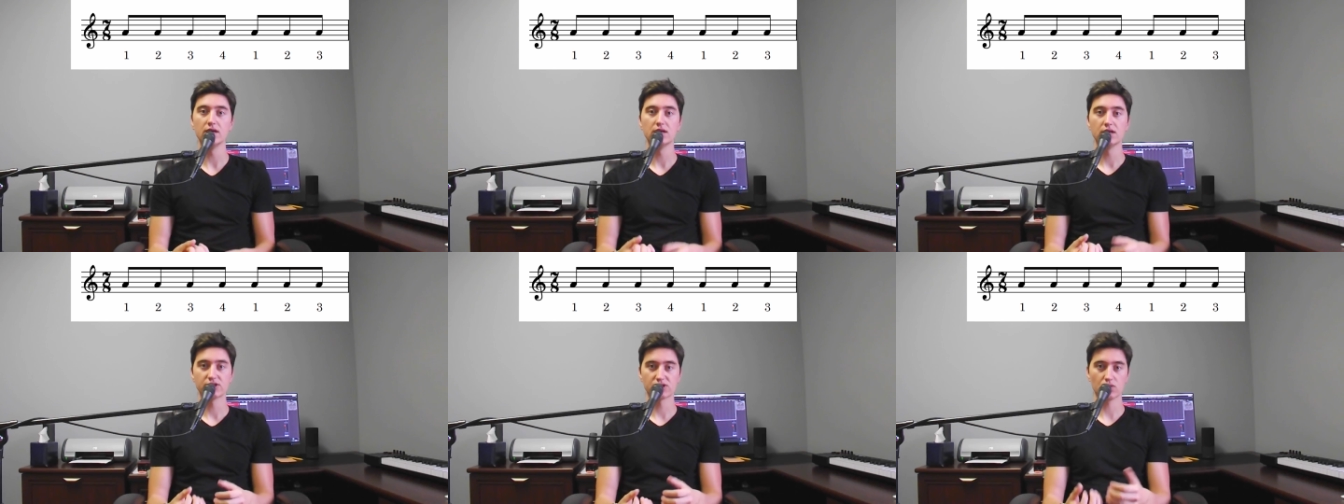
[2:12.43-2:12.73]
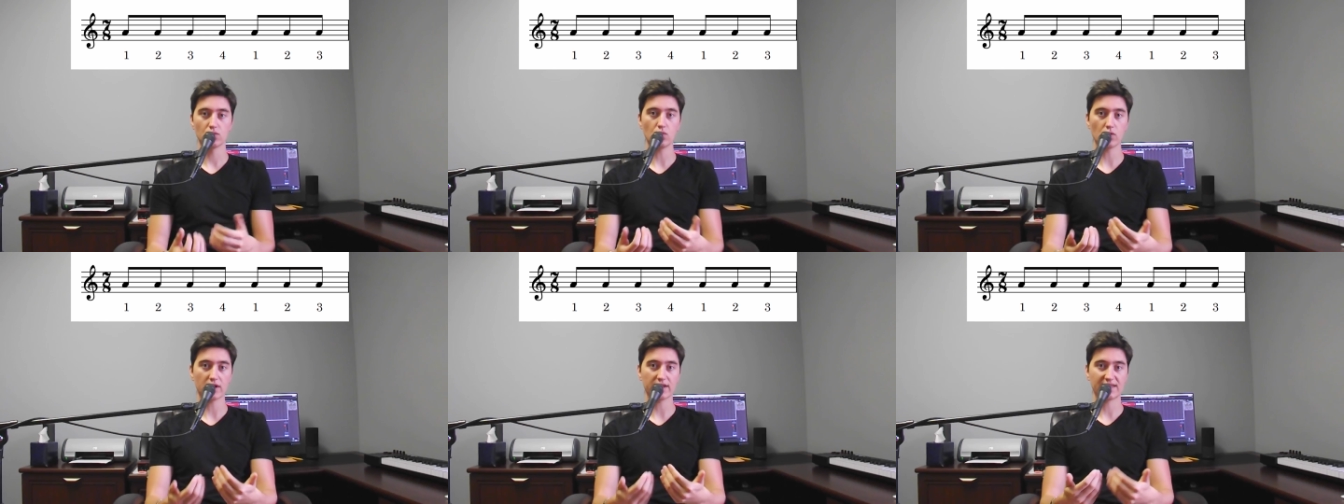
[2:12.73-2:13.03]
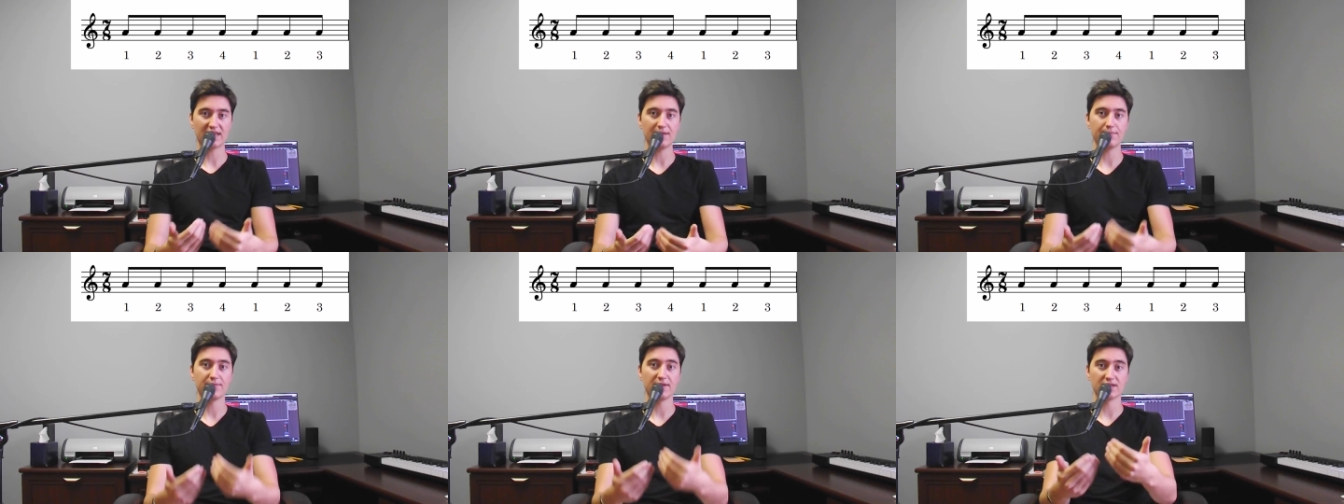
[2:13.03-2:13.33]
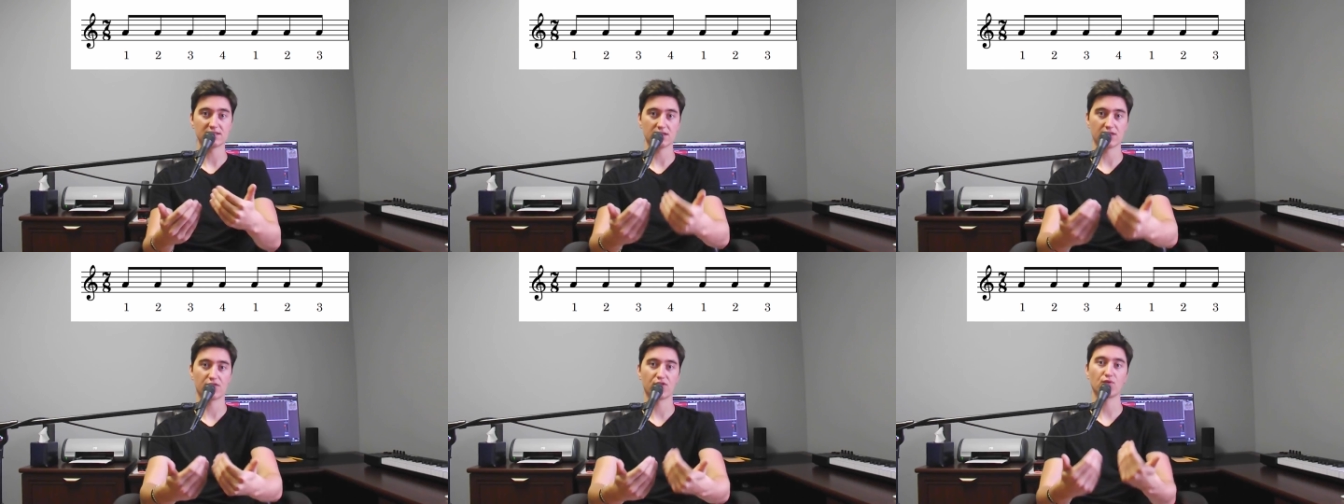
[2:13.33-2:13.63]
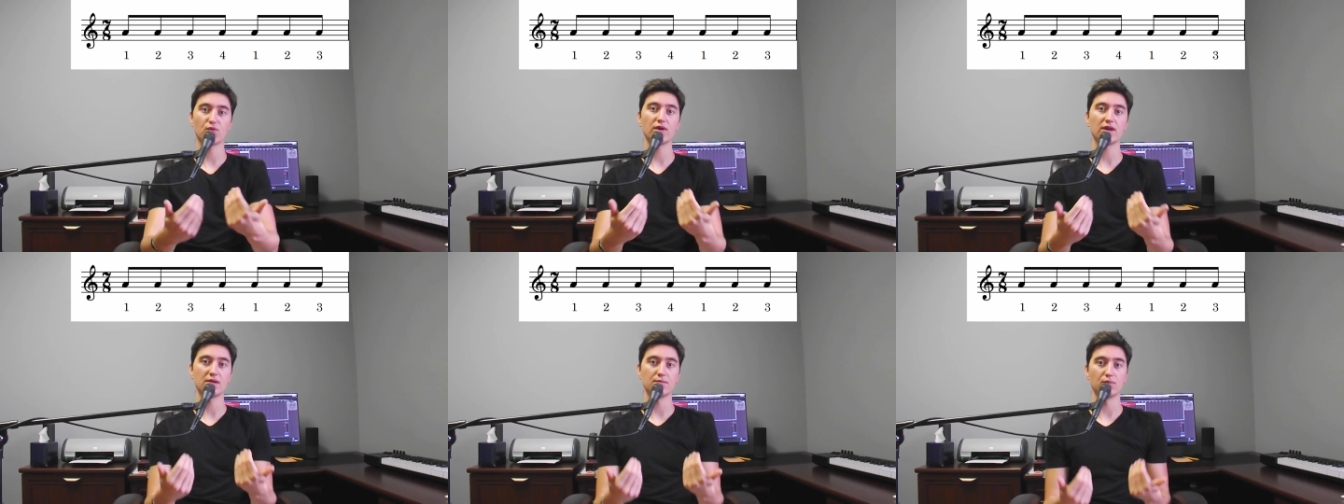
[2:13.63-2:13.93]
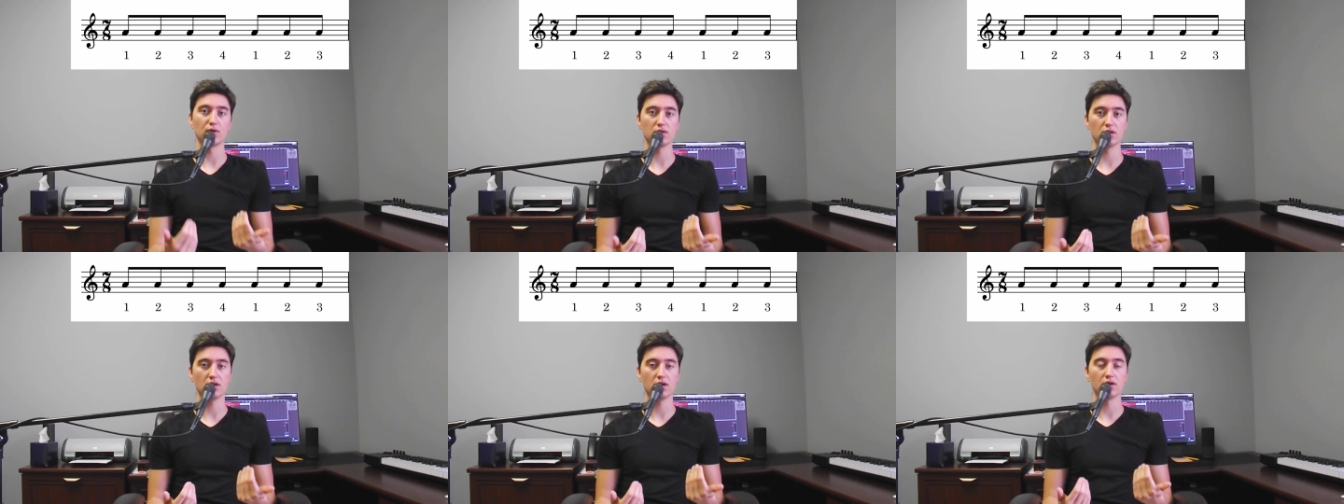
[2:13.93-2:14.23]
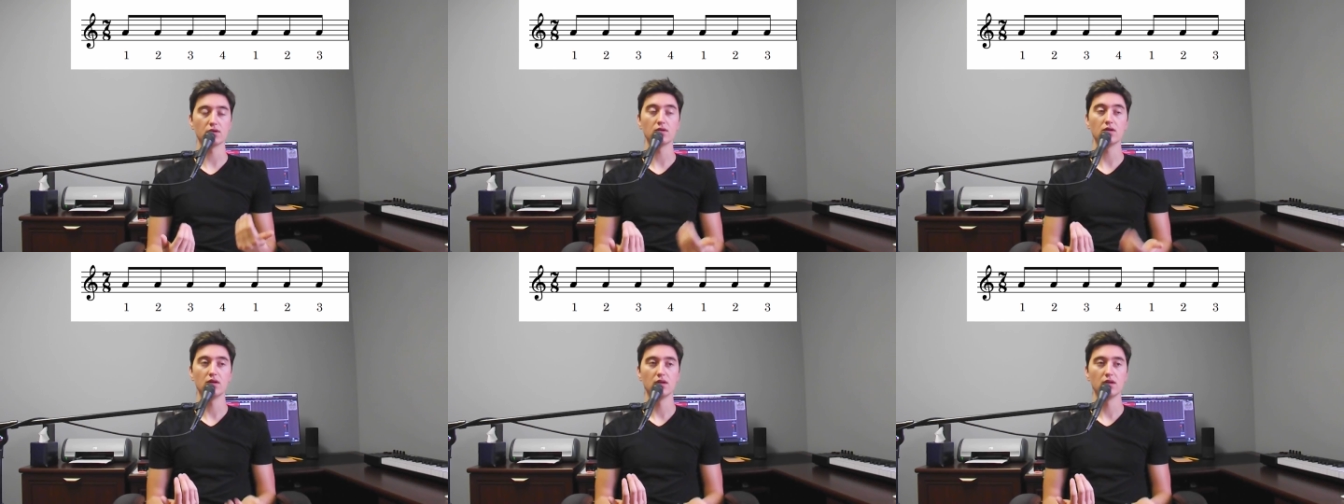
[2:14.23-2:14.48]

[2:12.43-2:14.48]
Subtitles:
so we want to keep that to 3 and below.